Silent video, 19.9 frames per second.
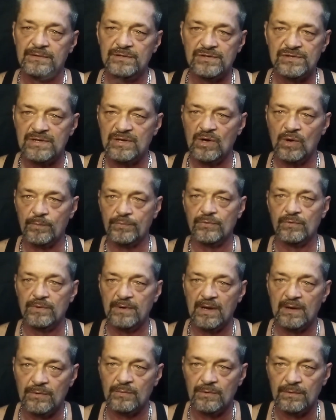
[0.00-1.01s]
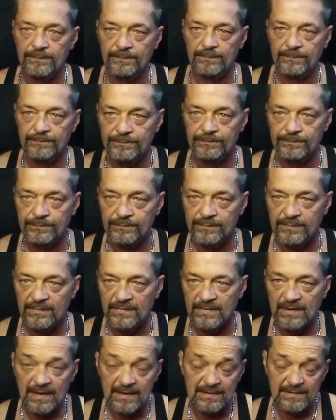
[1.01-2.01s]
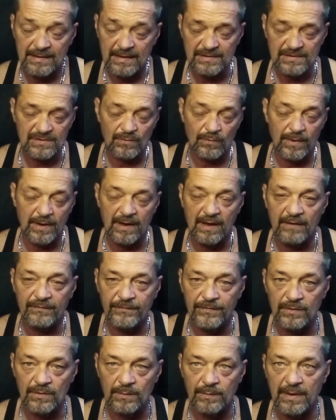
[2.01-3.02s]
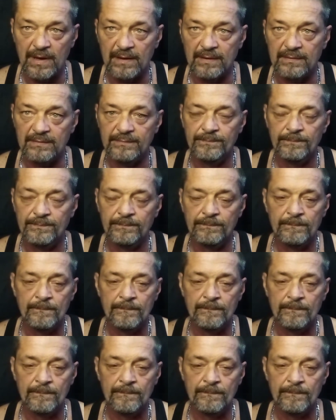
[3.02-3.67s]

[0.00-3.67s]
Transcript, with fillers: just help your neighbor. That that's the way I feel about it.